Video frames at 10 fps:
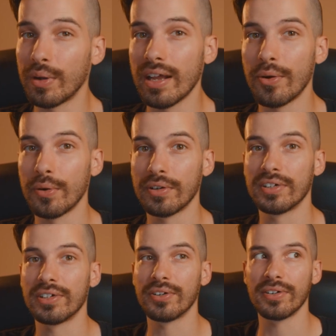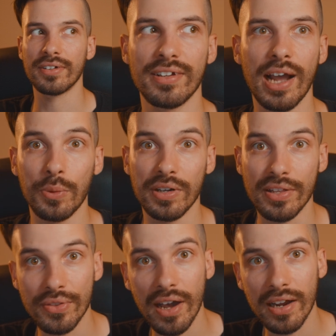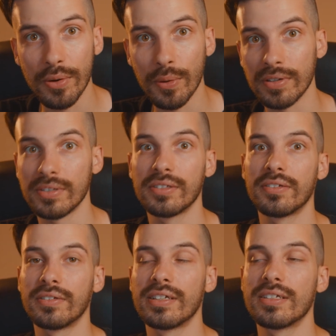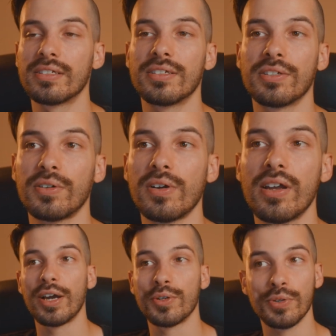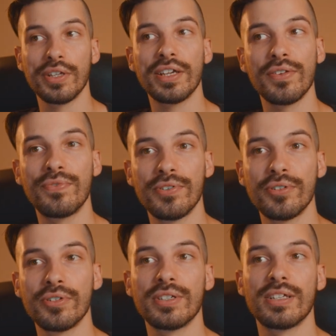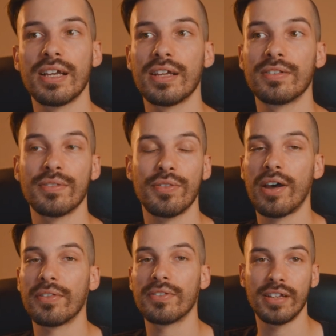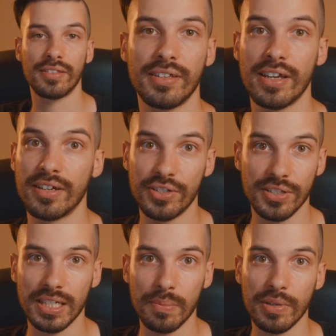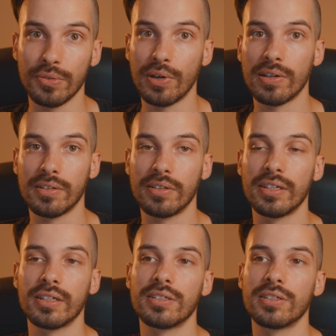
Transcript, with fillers: what I ordered, or not what I thought I ordered at least. So I was really confused and thought that they had just sent me the wrong thing.